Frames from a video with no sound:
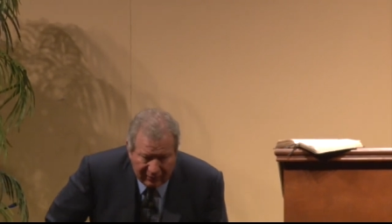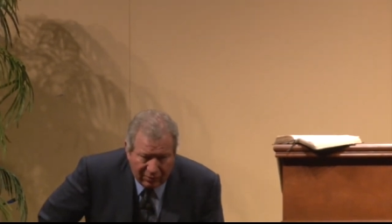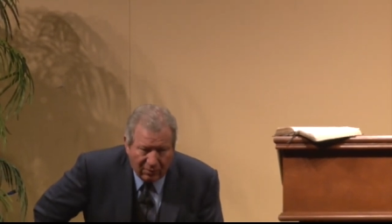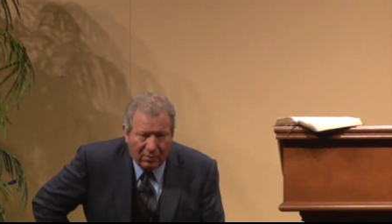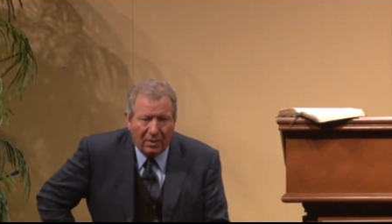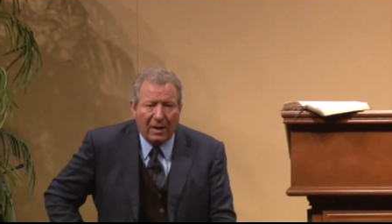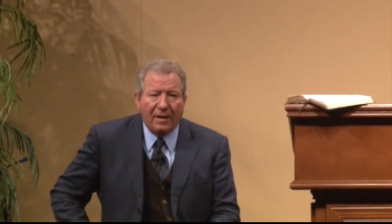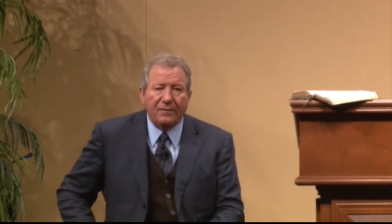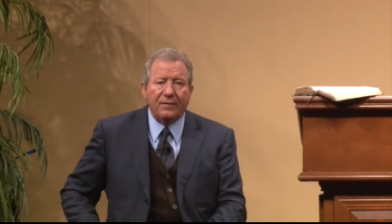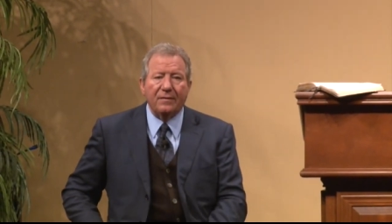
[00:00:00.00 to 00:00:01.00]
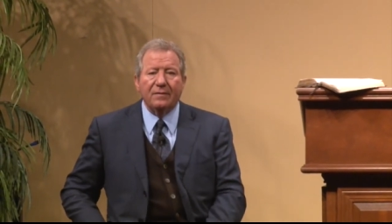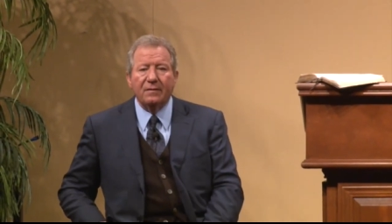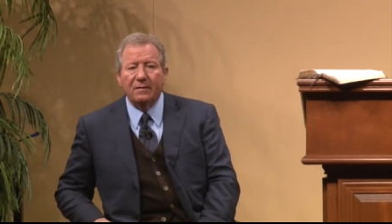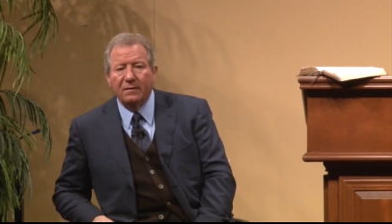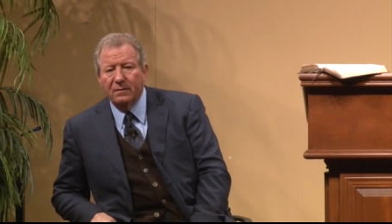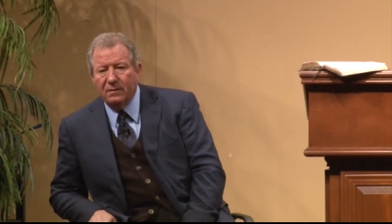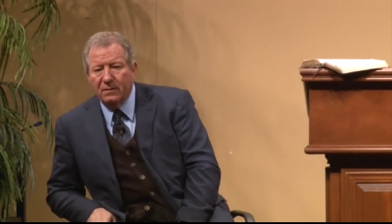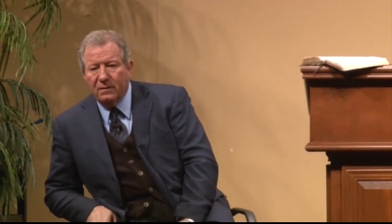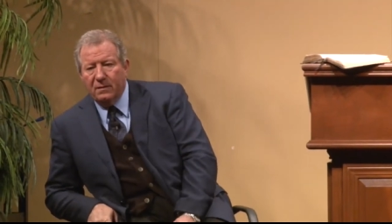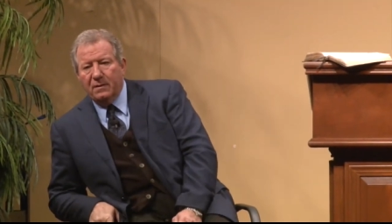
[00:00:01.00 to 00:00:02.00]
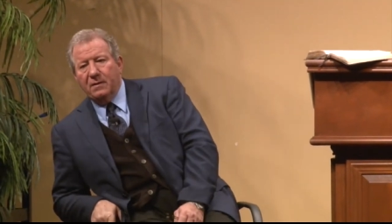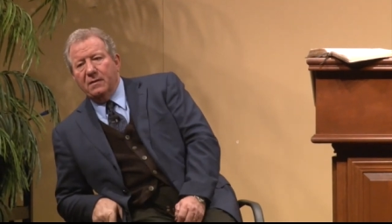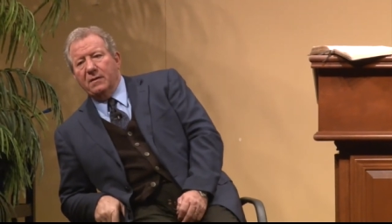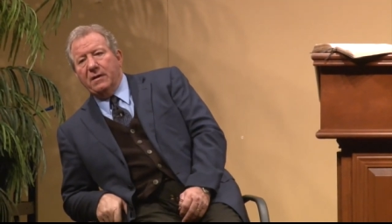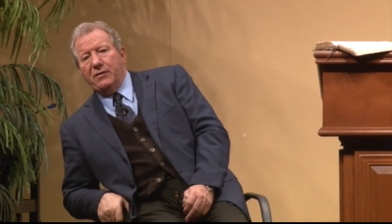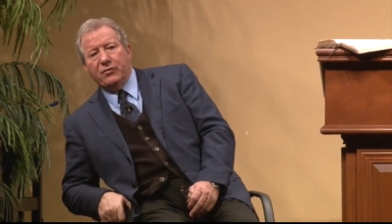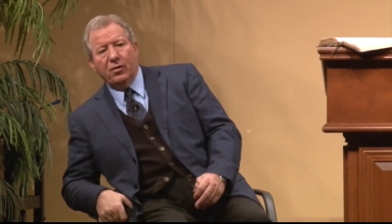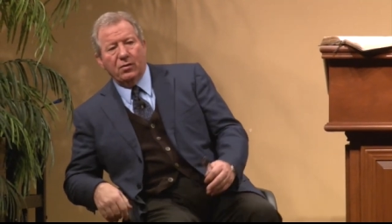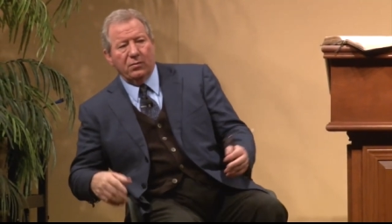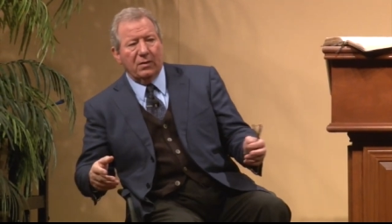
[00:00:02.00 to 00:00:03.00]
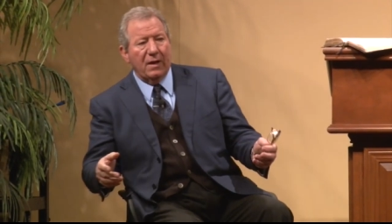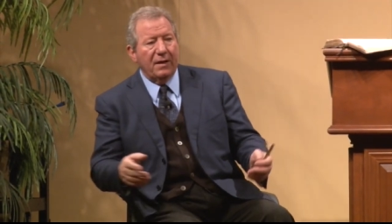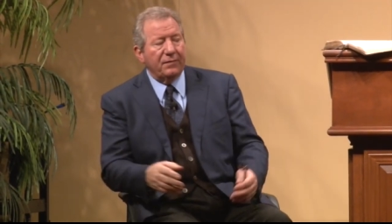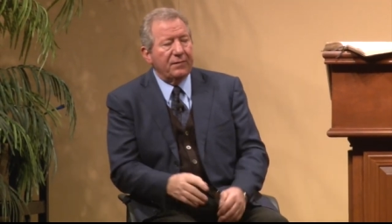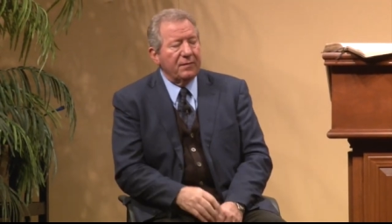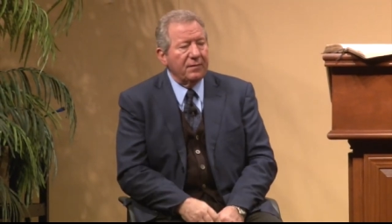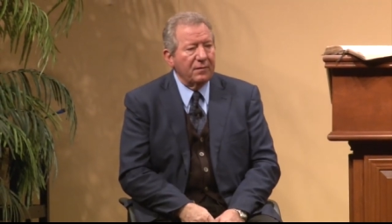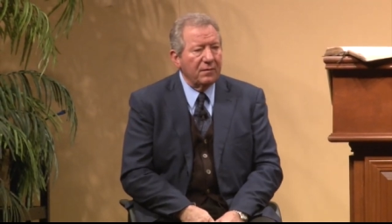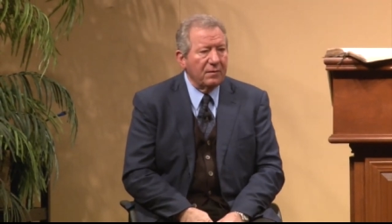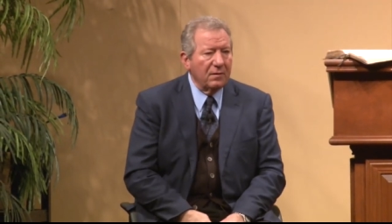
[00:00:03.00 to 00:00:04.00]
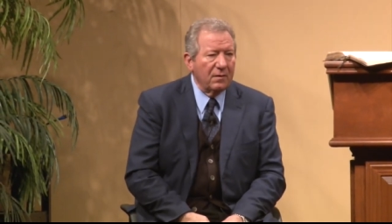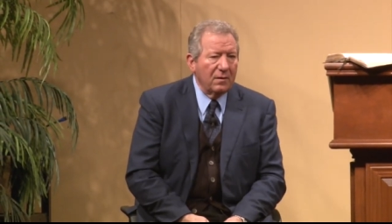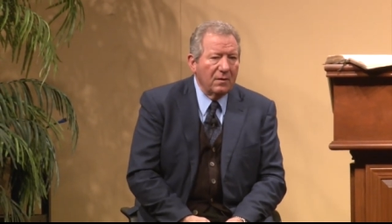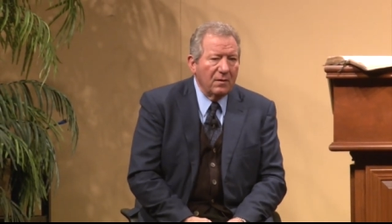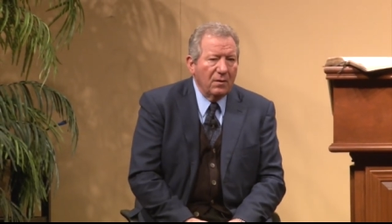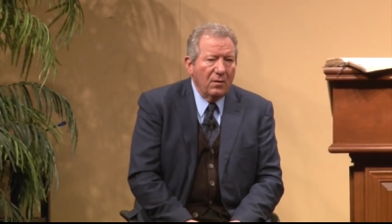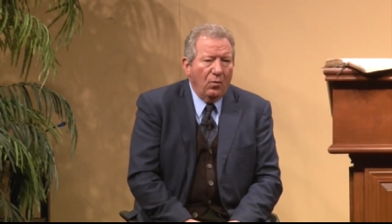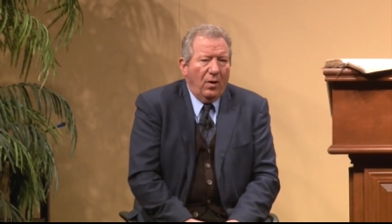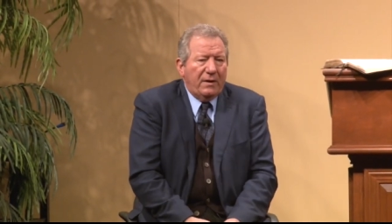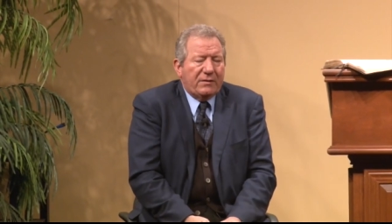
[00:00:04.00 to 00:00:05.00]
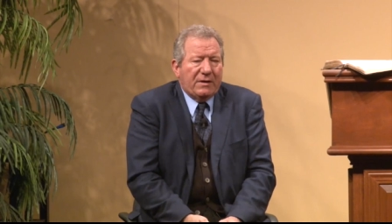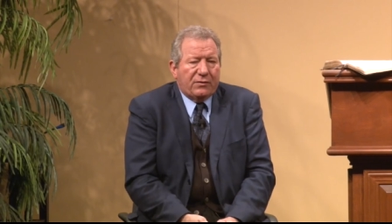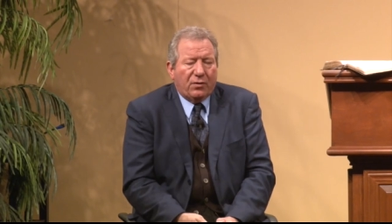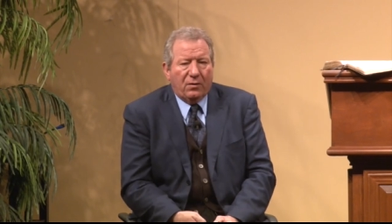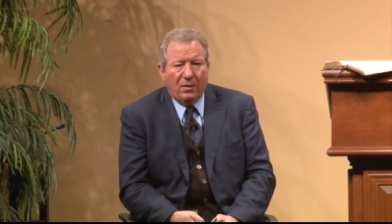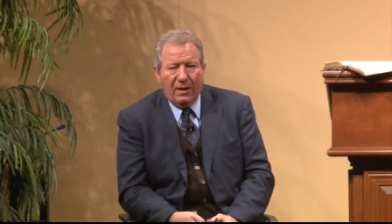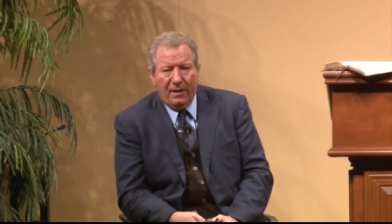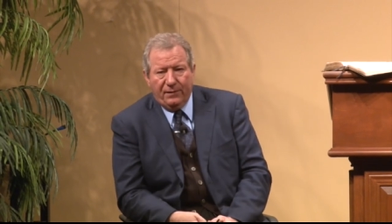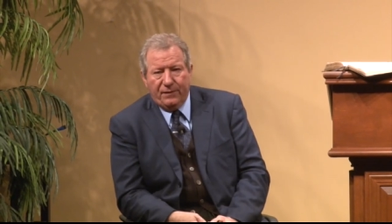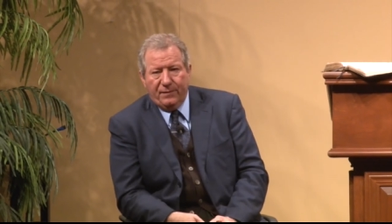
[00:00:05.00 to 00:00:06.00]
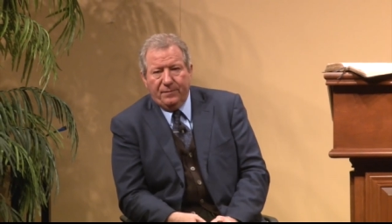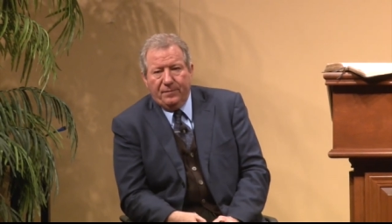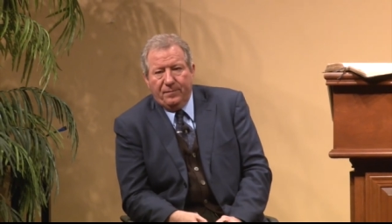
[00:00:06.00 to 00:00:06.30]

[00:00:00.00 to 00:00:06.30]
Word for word: eternal life. Eternal life. What is eternal life?